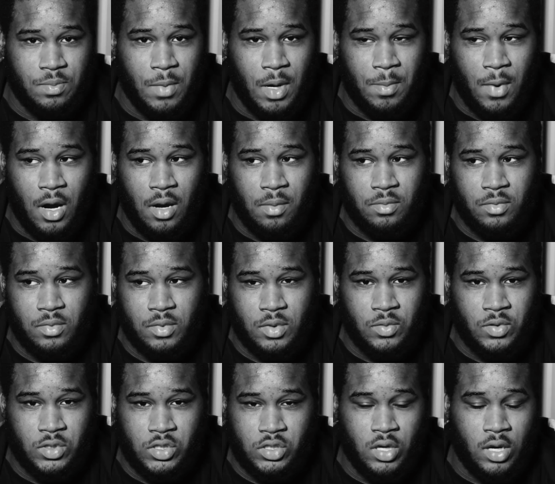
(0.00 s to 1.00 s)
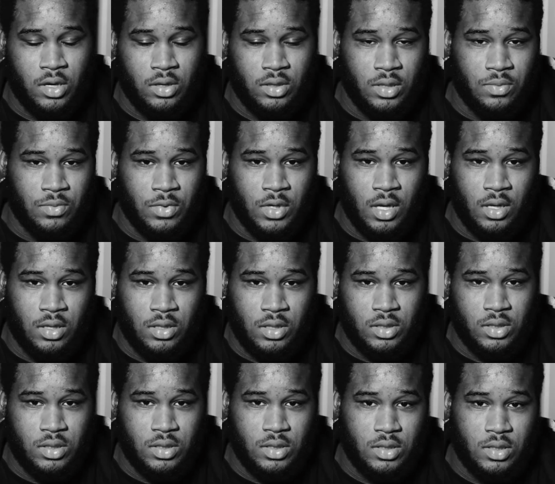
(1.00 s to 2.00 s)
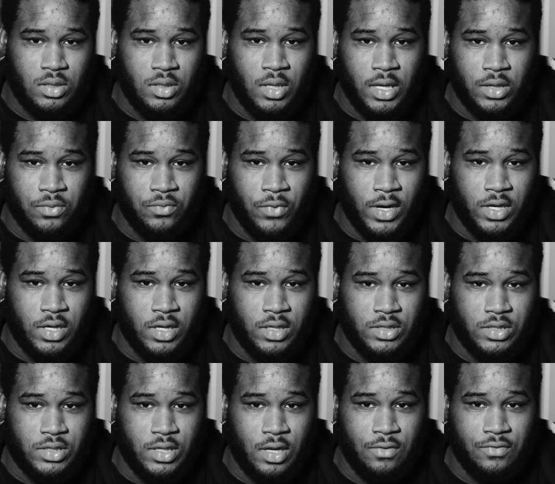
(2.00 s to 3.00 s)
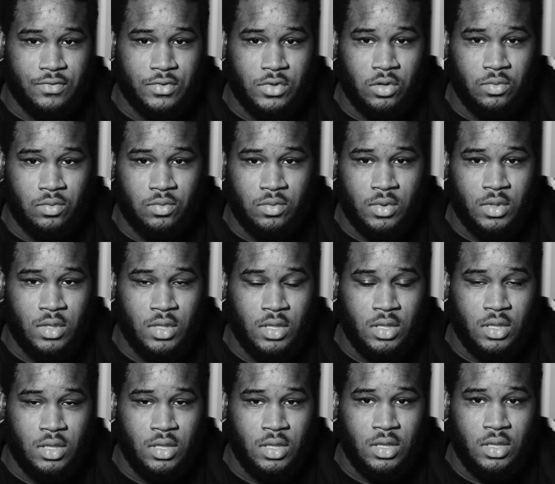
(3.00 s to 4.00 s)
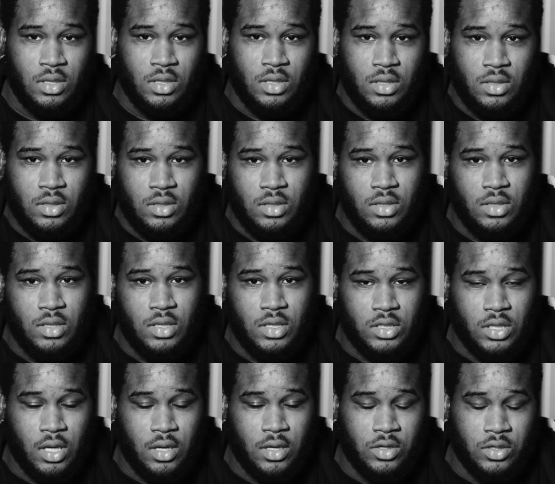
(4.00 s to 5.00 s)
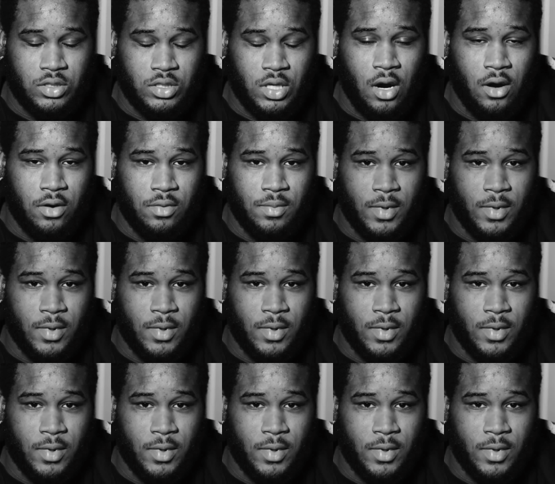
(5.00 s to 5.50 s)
my mom was struggling with all the like rent and stuff, so it was hard,